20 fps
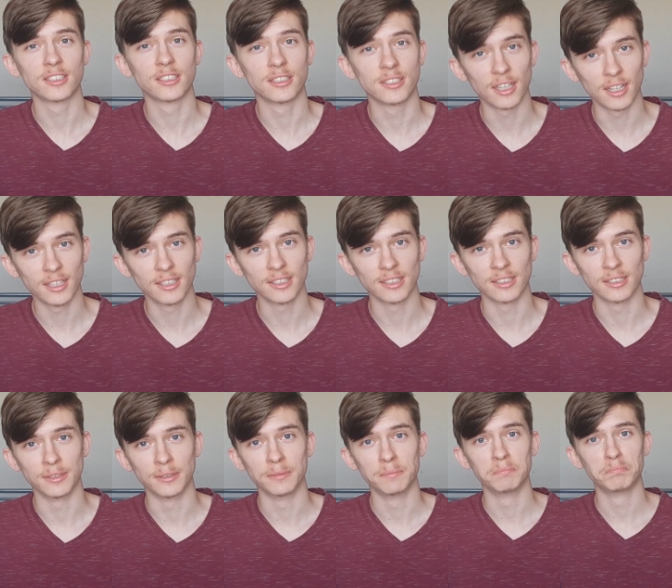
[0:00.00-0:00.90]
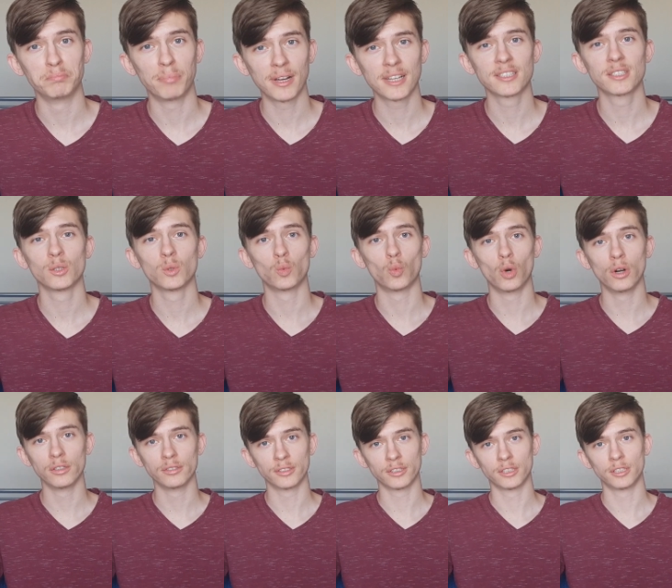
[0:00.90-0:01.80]
started Puzzle
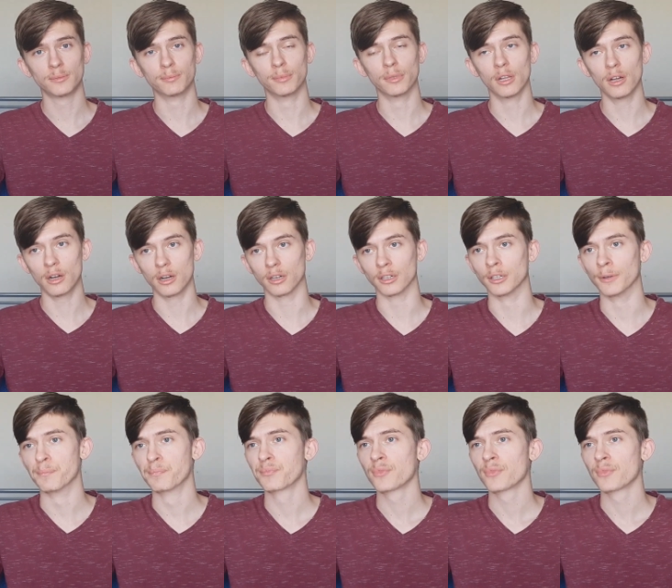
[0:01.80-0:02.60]
Wanderer blog,